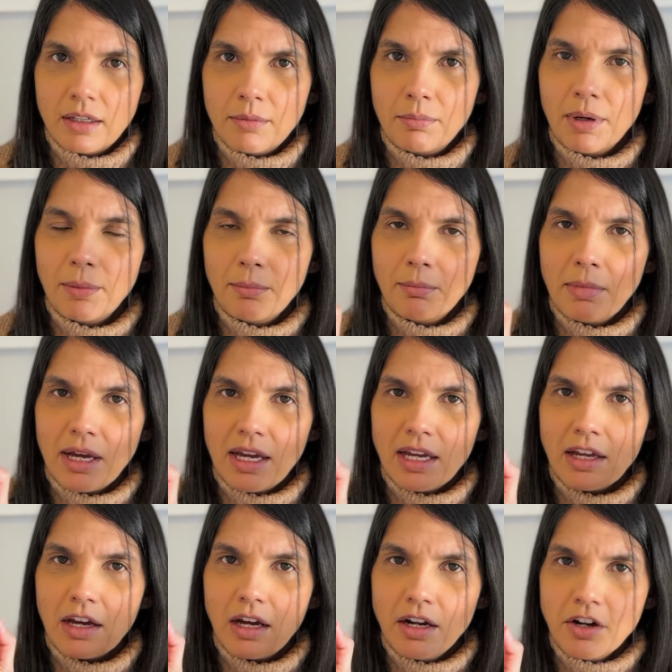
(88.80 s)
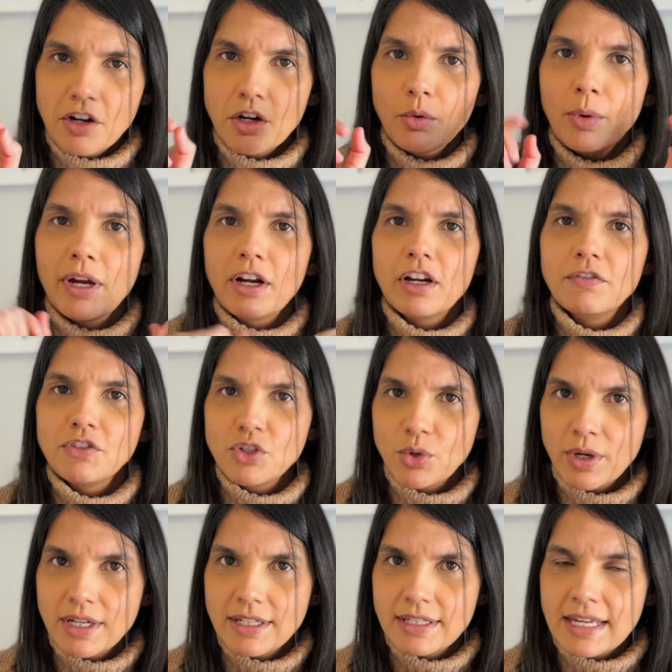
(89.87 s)
But my underwear of
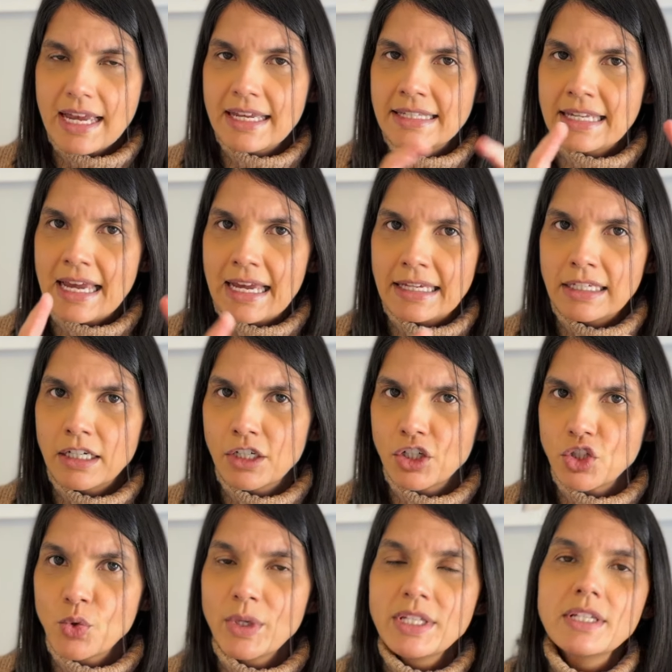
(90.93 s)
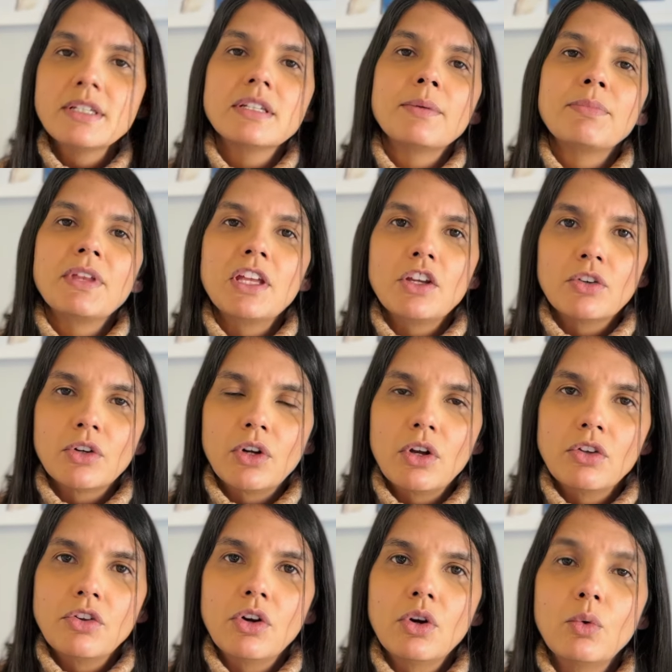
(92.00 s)
choice as a young 20 something year
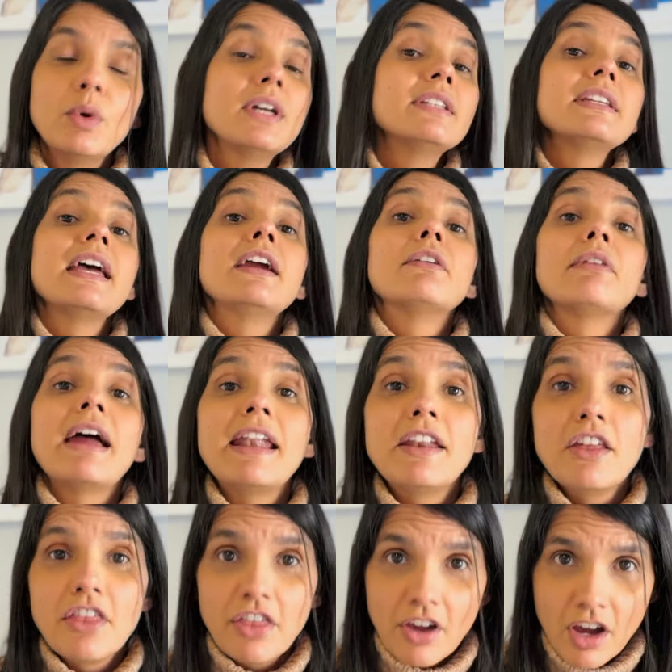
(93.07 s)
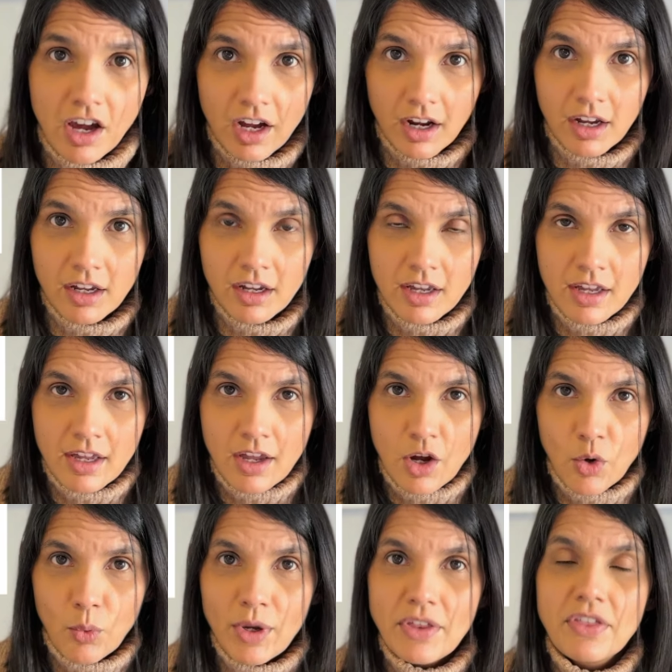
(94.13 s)
old was a red thong
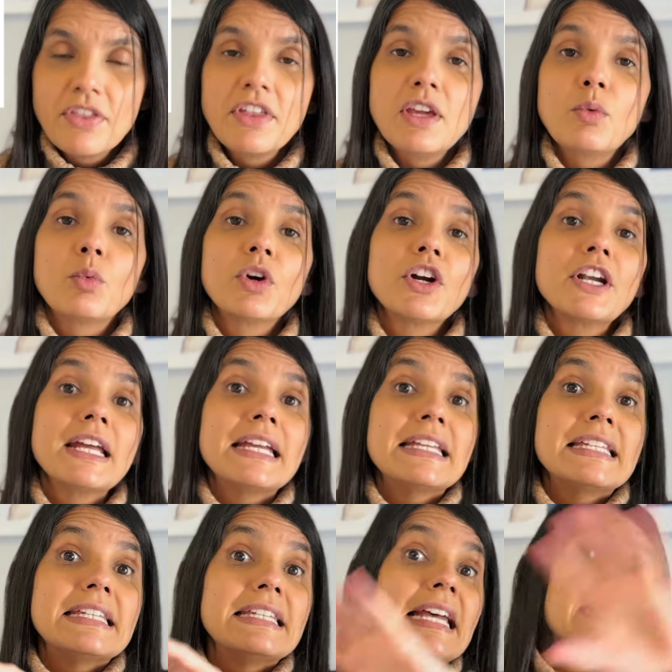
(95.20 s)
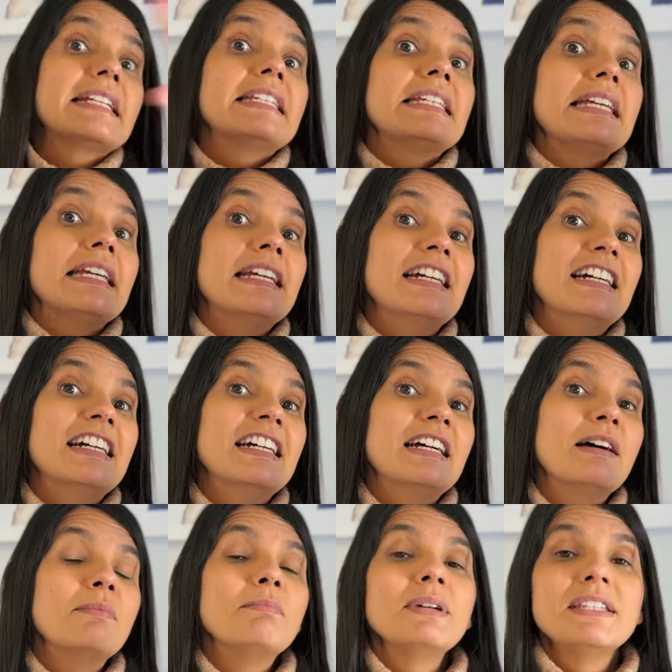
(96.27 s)
with the word sexy
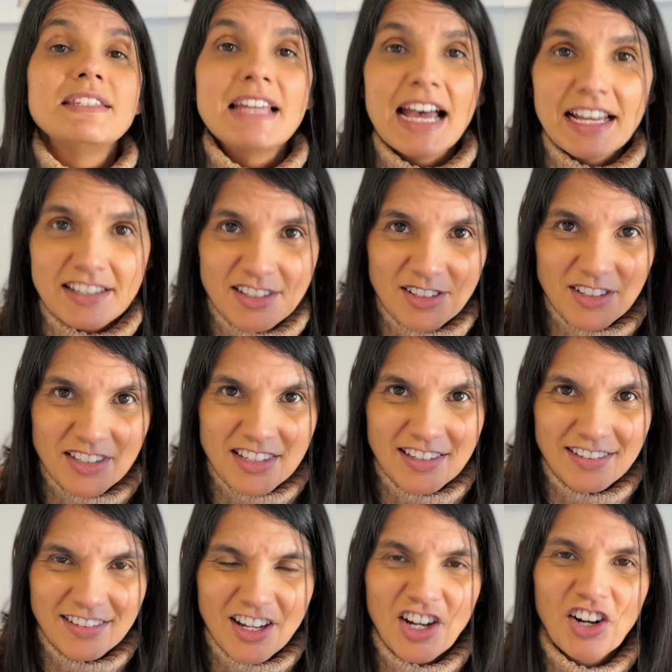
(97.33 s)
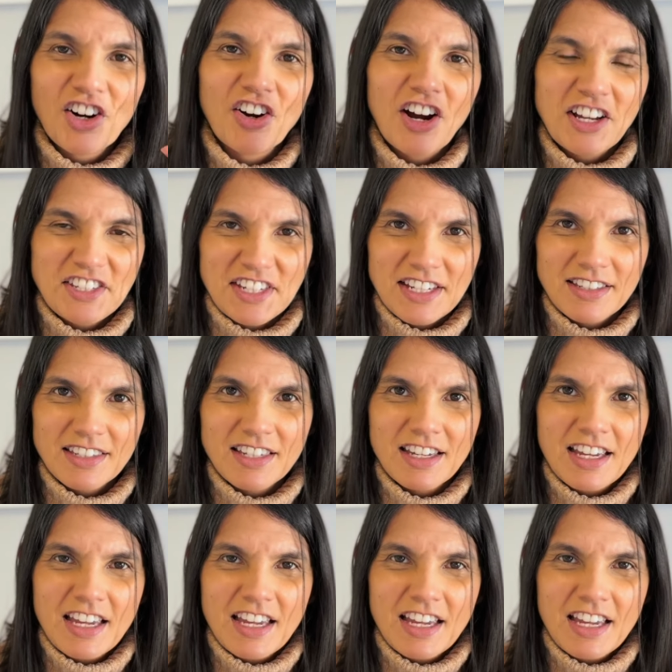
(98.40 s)
bedazzled across it.